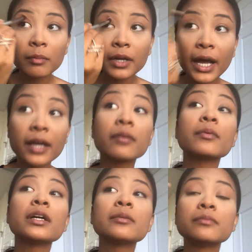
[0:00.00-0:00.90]
But
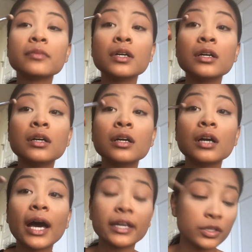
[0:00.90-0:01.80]

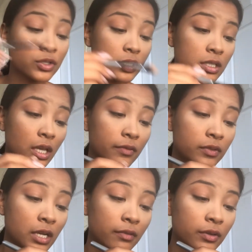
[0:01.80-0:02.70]
I could just
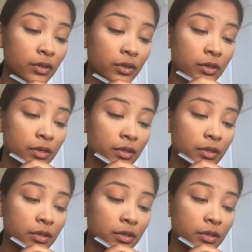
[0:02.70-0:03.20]
never